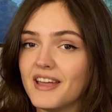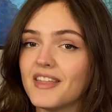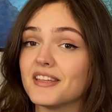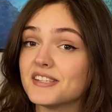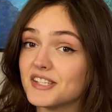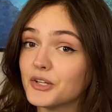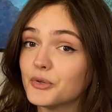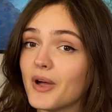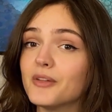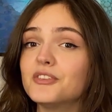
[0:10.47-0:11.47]
then stick
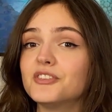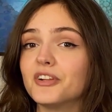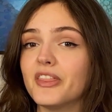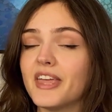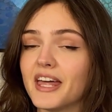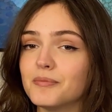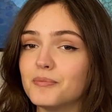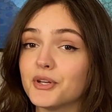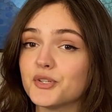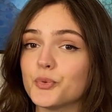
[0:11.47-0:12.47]
around till the end
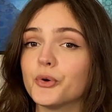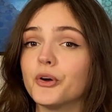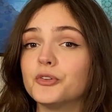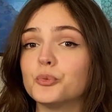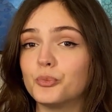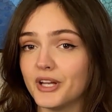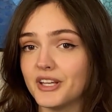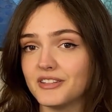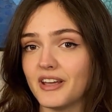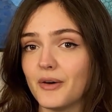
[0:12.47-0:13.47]
because we're going to break
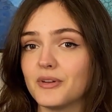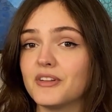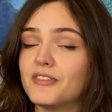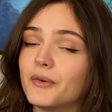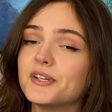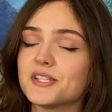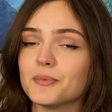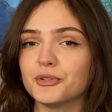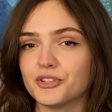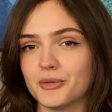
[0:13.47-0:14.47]
it down in very
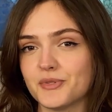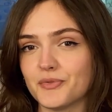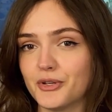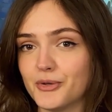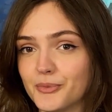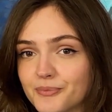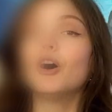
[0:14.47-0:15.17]
simple terms for you.